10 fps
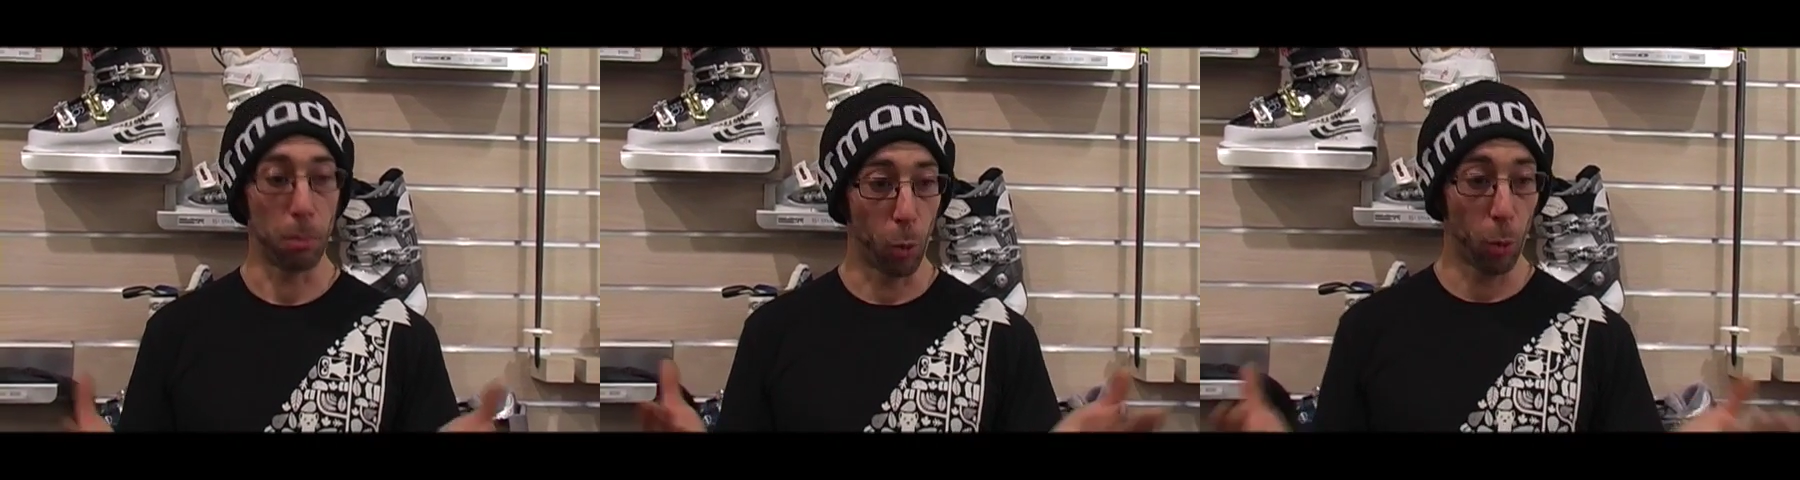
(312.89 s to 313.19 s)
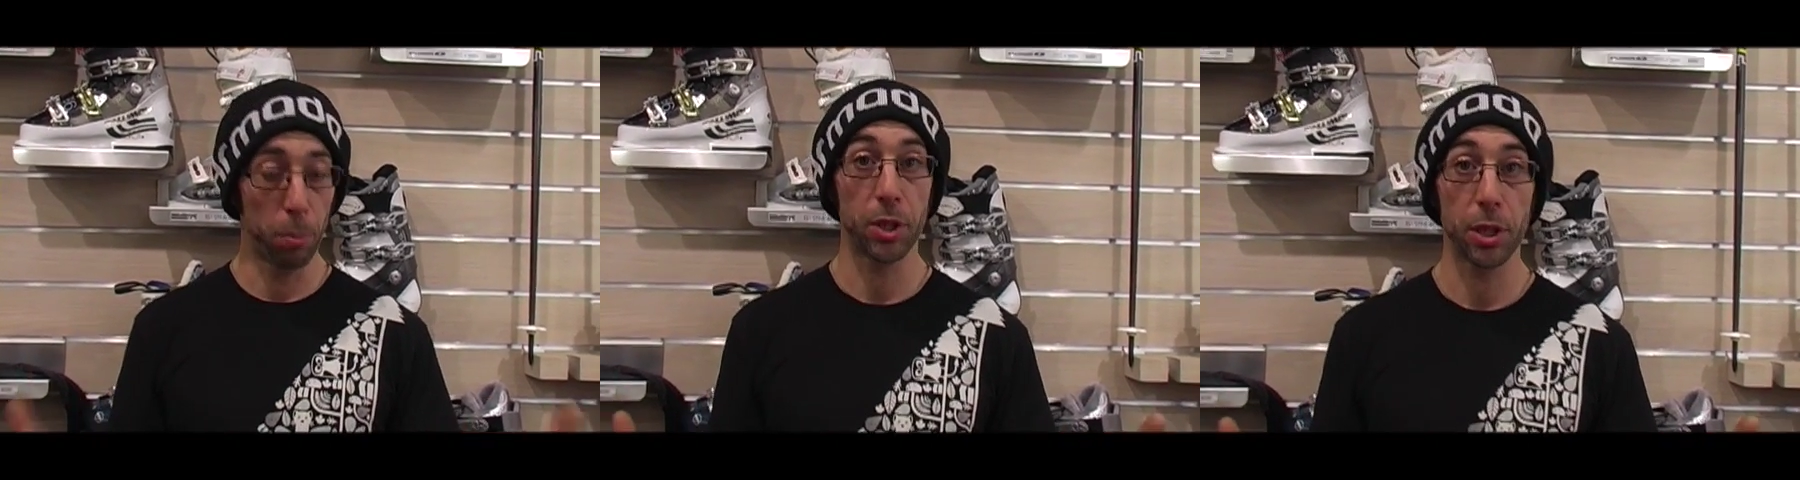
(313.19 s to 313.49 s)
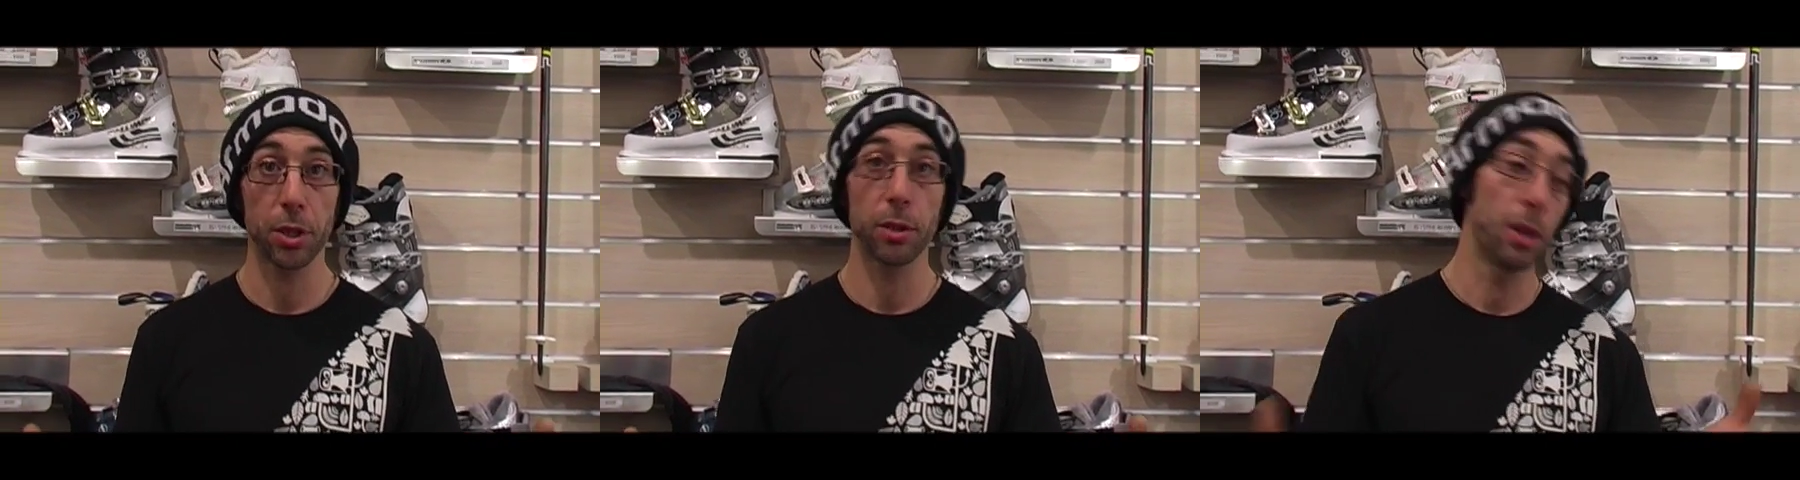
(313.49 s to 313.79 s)
More
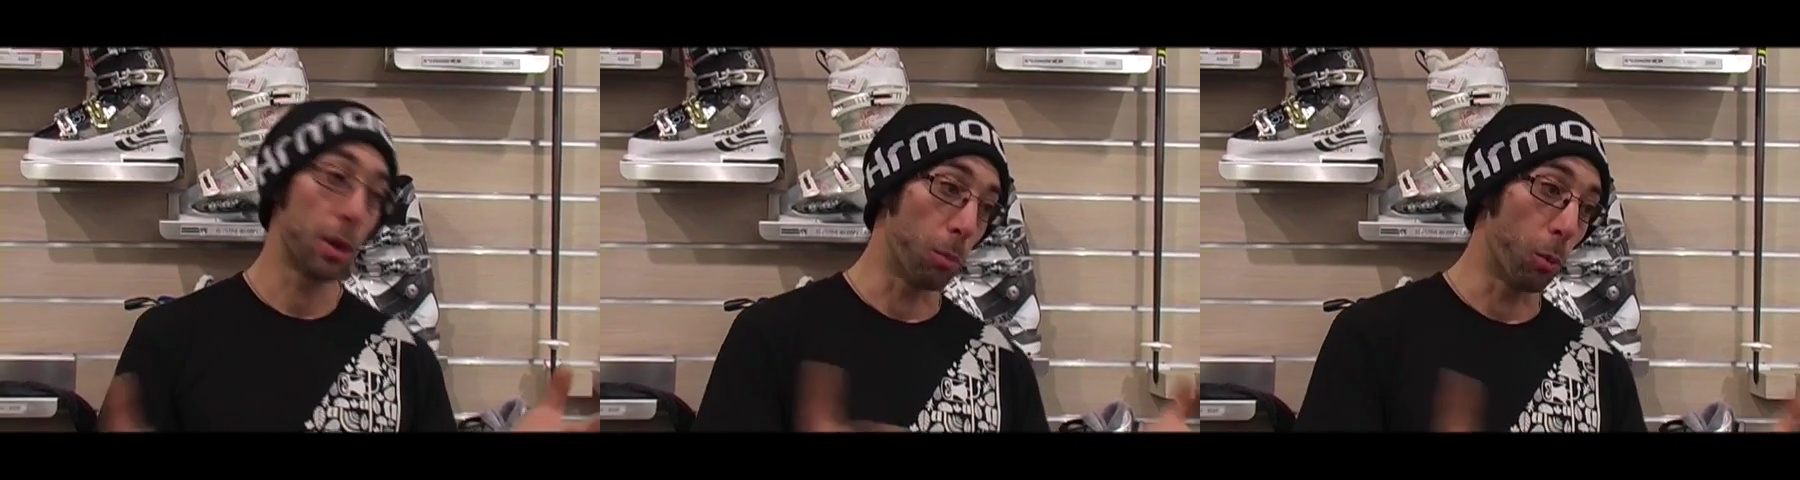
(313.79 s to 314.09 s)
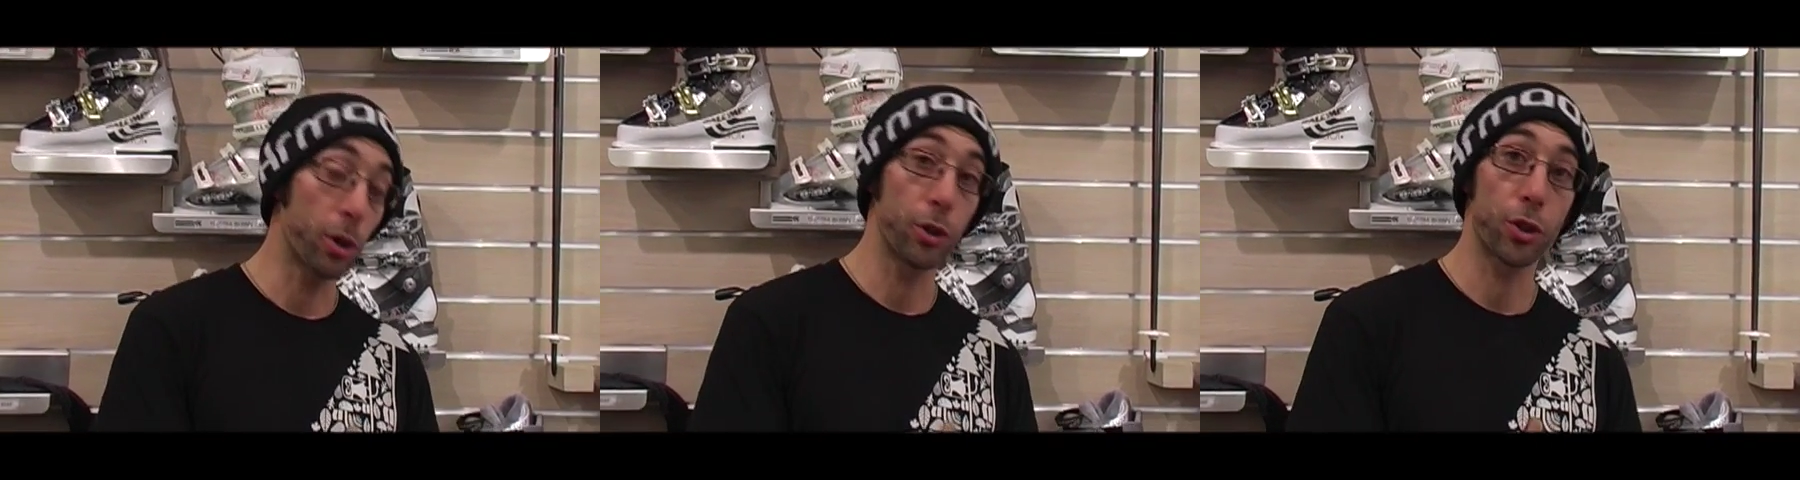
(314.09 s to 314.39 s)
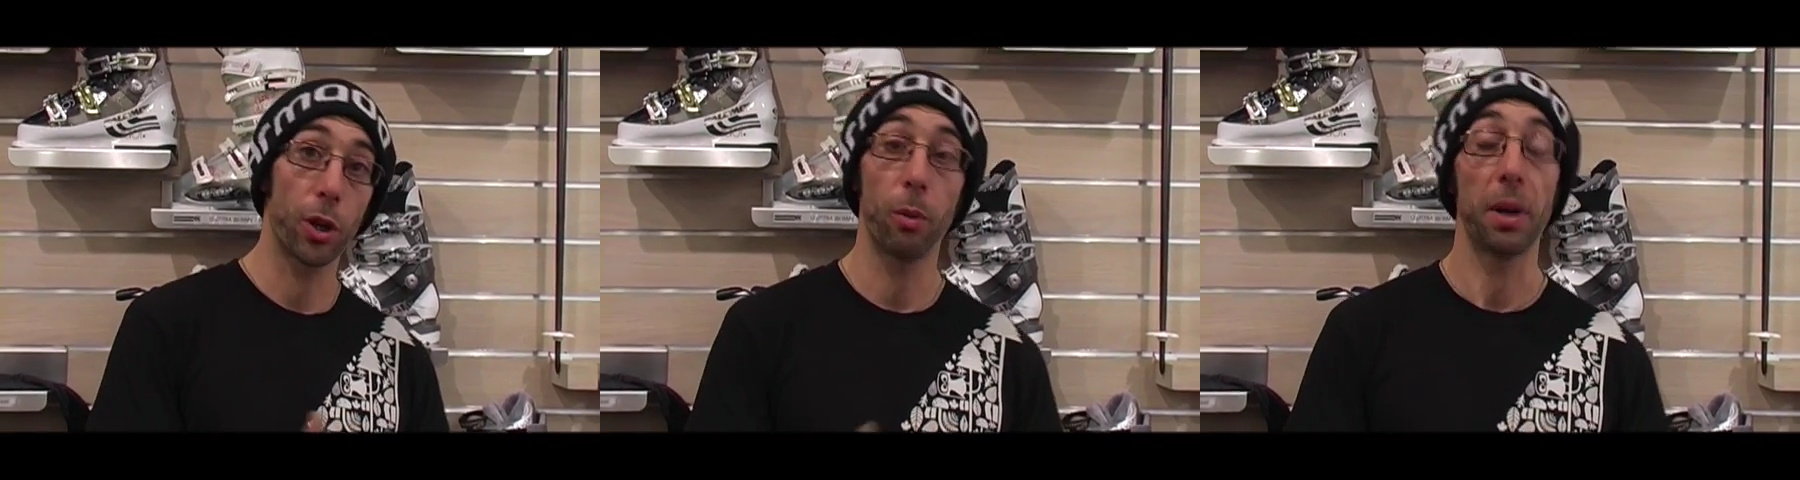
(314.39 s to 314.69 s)
precision, more
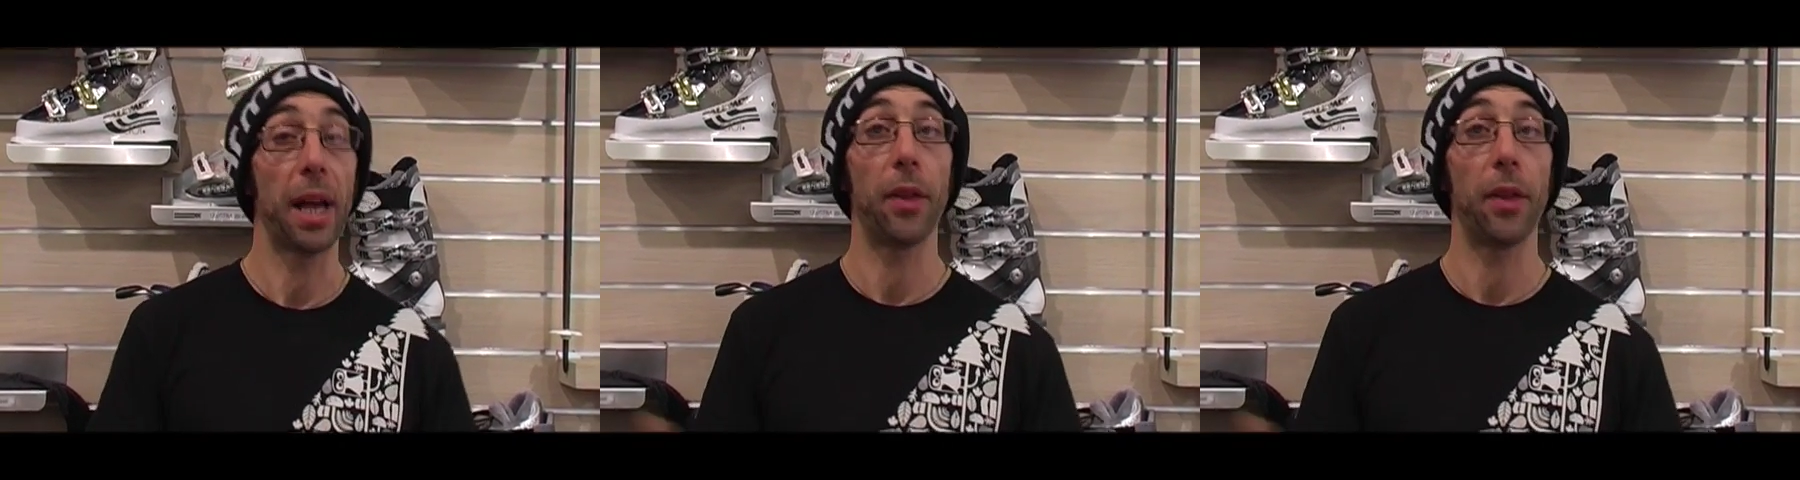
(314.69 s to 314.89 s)
control,